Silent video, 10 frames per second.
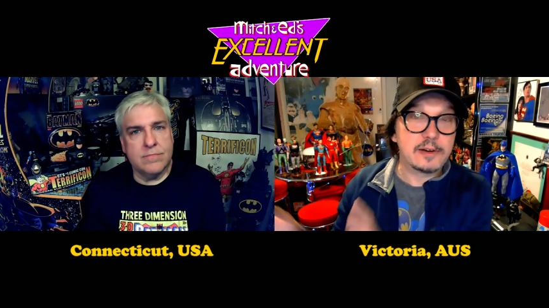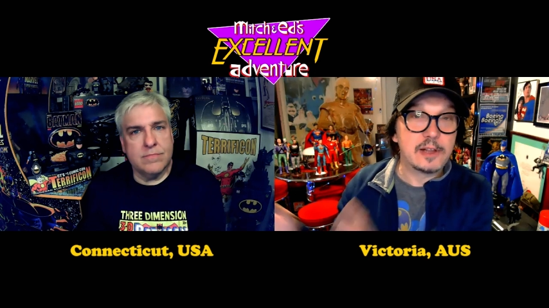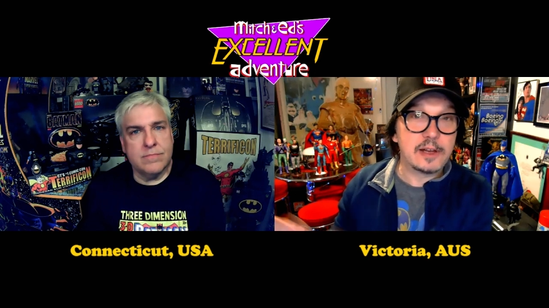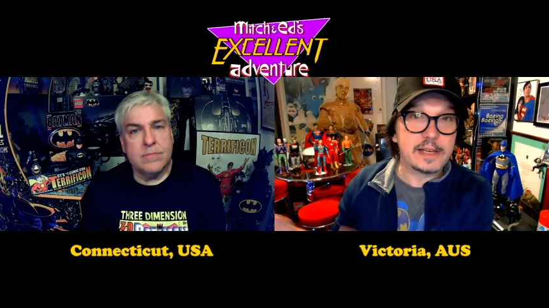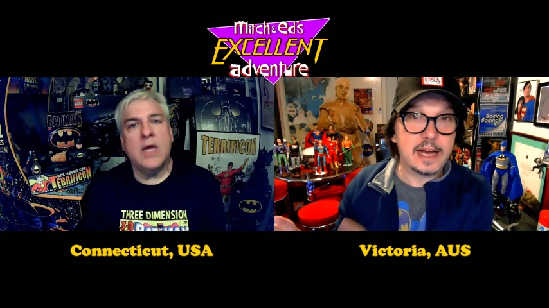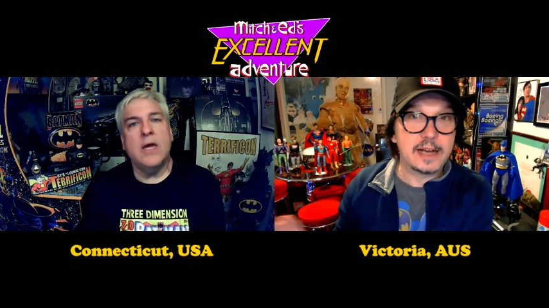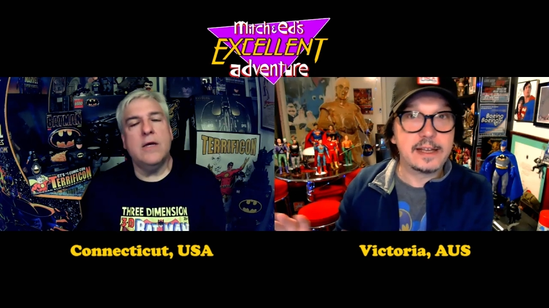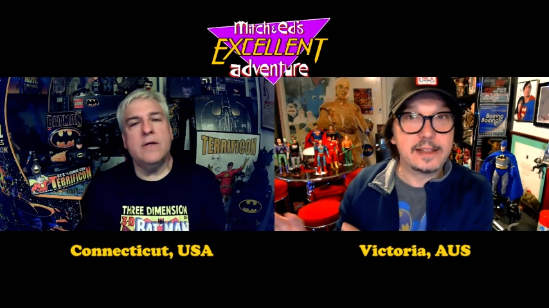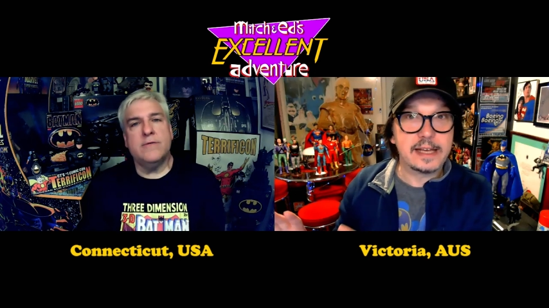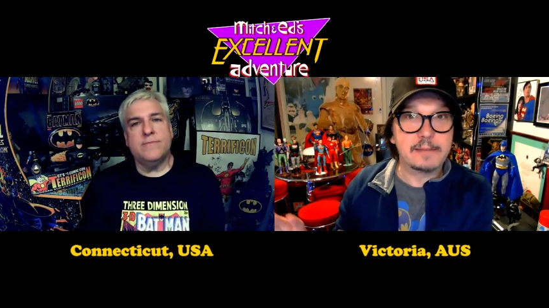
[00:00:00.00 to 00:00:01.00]
Speaker 1: a lot younger yeah.
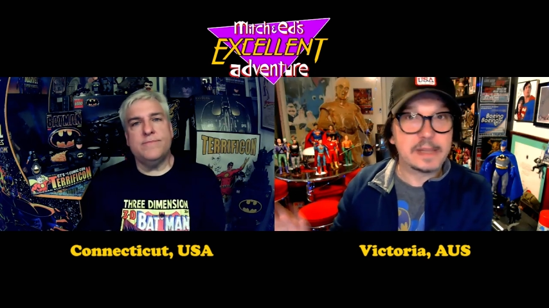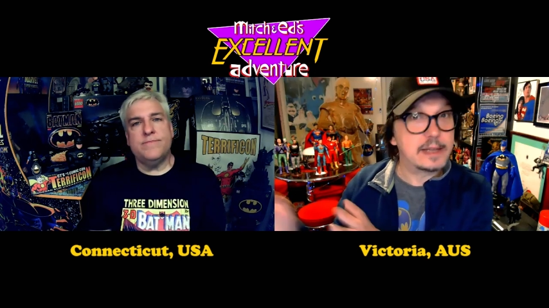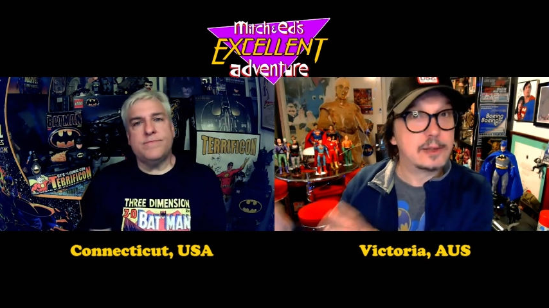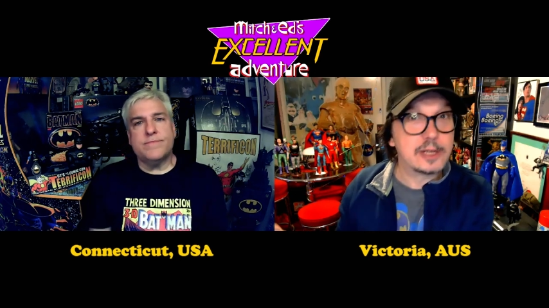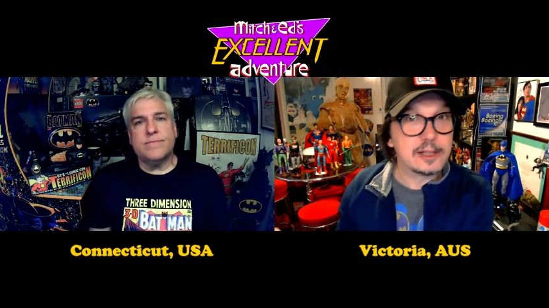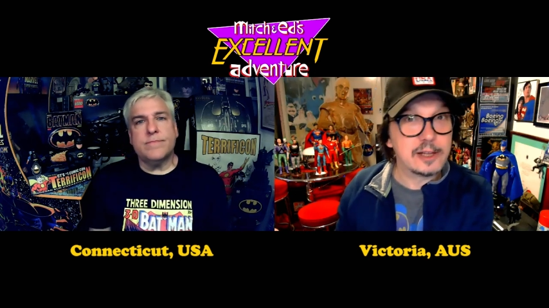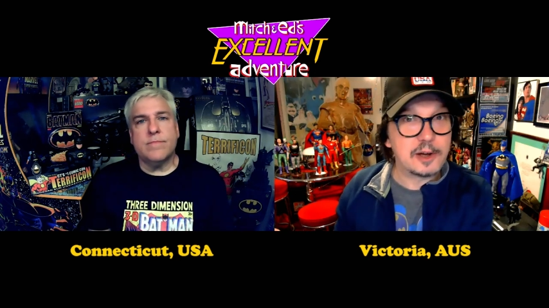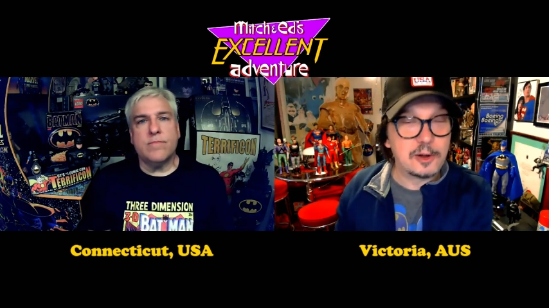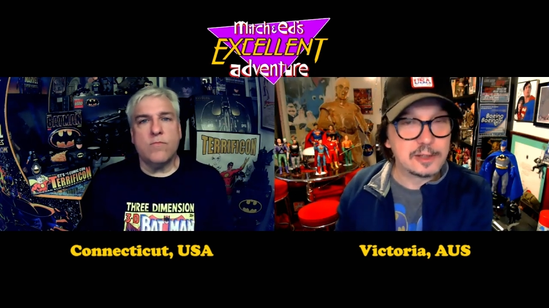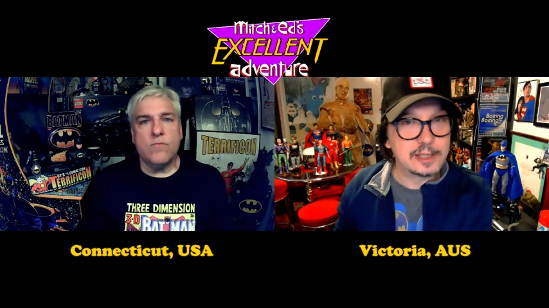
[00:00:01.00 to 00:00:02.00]
then but they look a lot
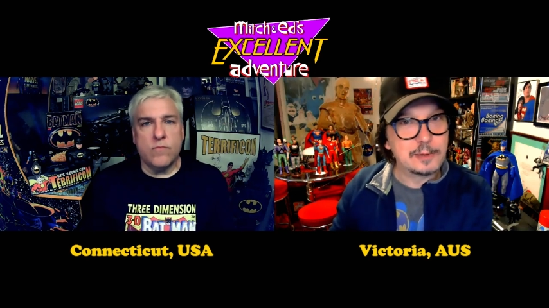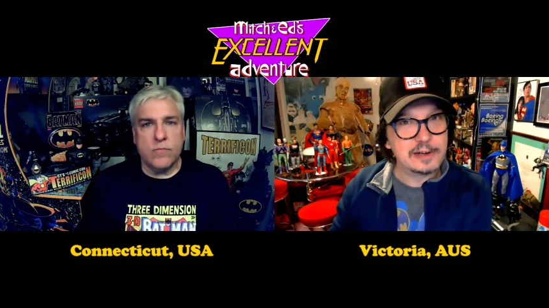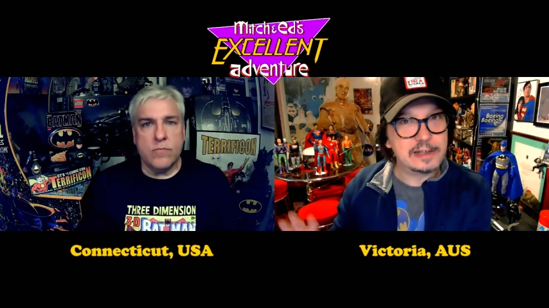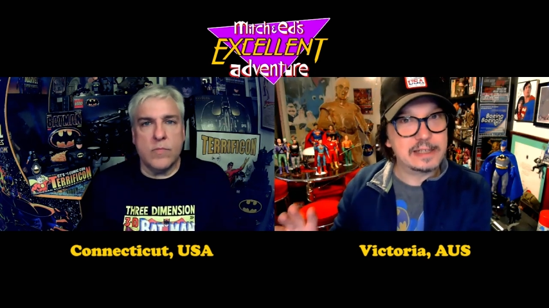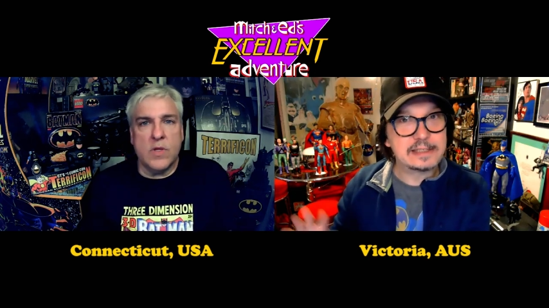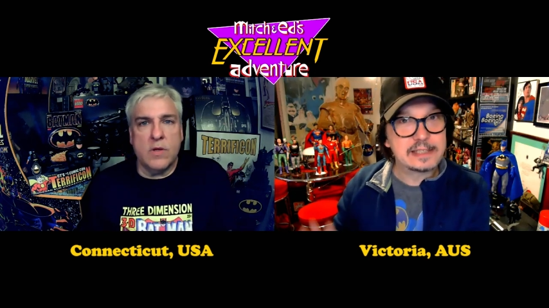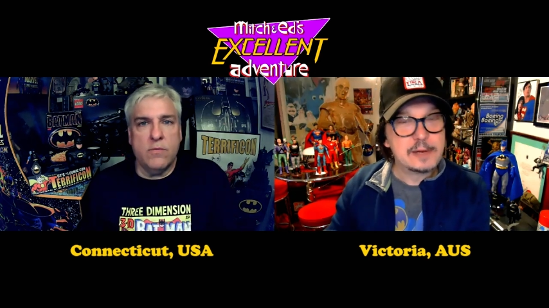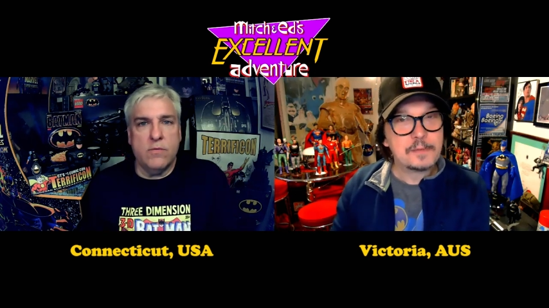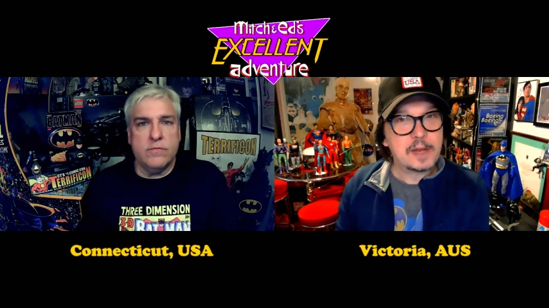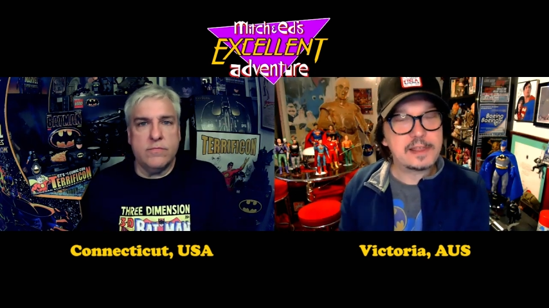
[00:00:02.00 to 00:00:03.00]
older whereas
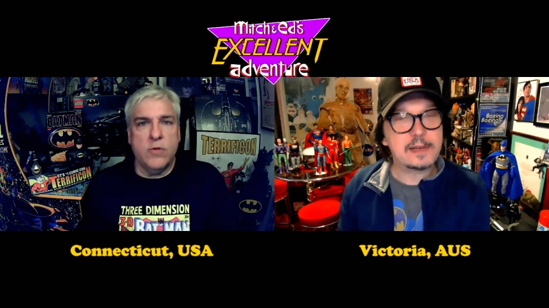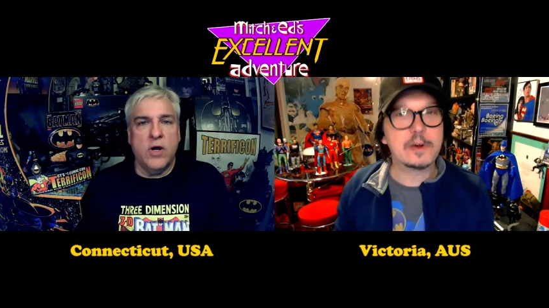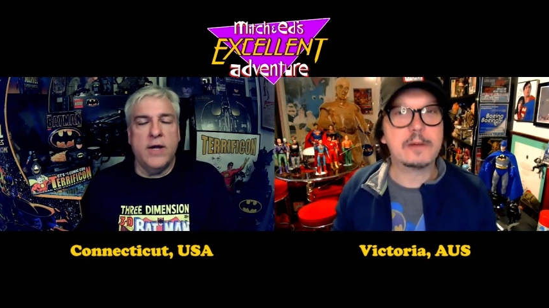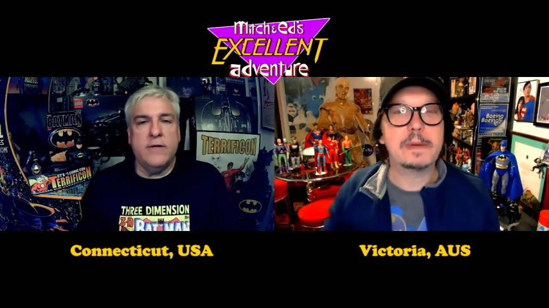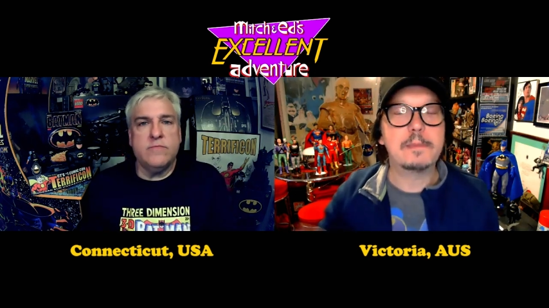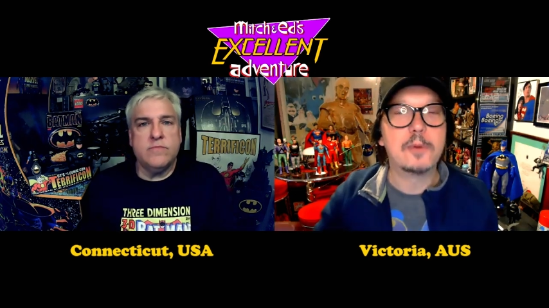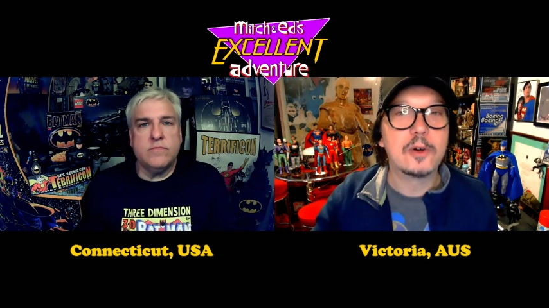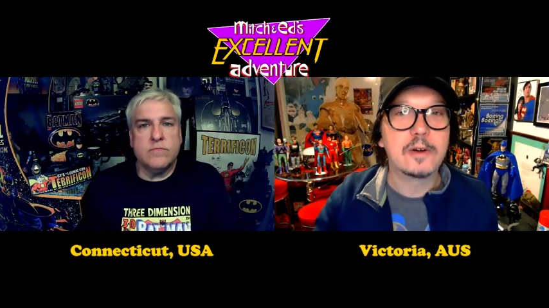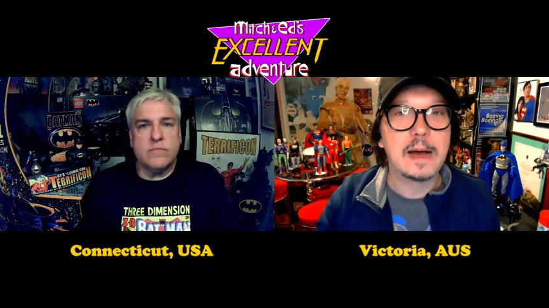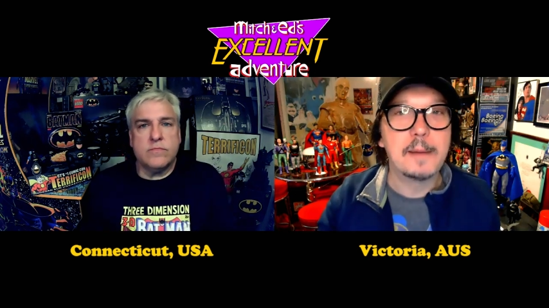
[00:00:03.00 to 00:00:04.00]
i think right. we're a bit more
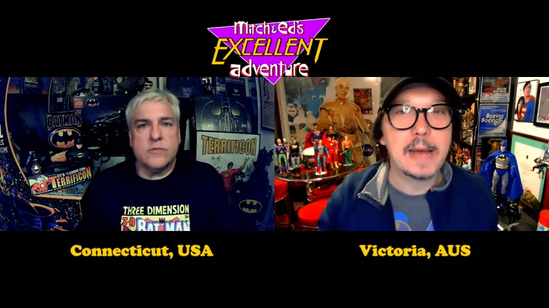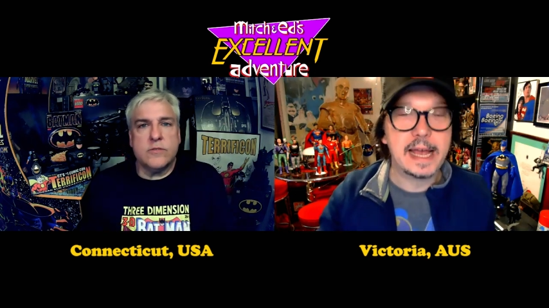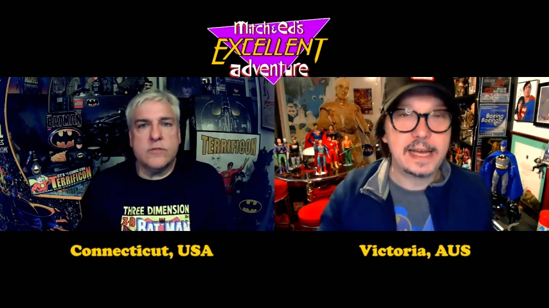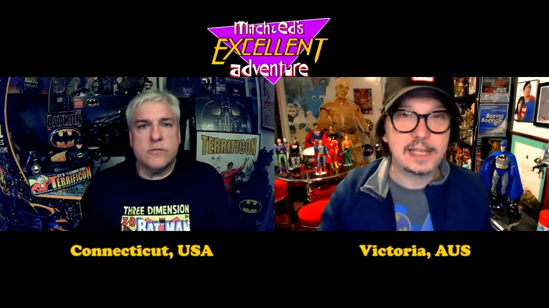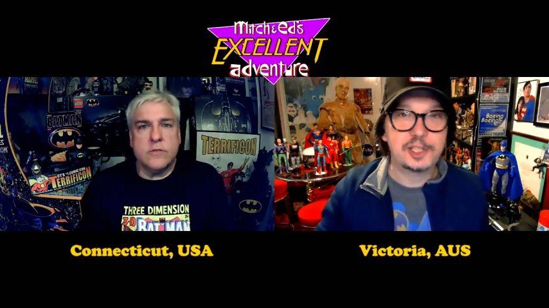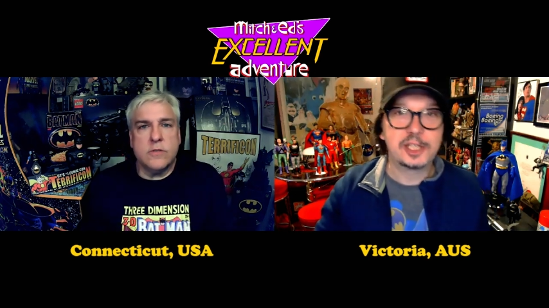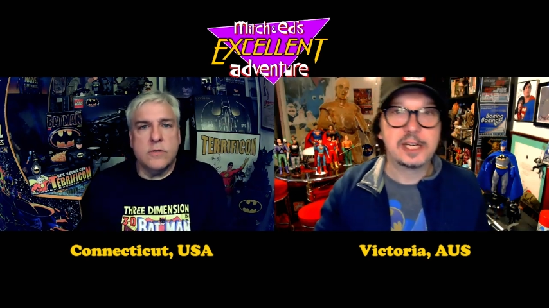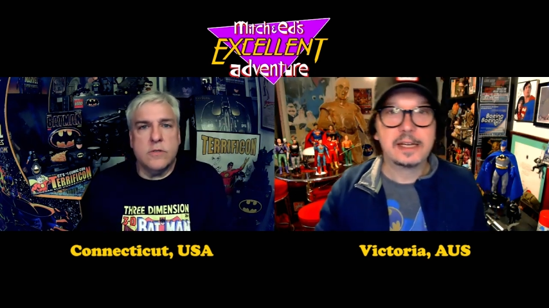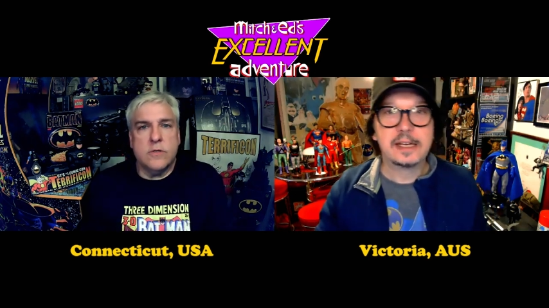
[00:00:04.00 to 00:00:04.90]
um age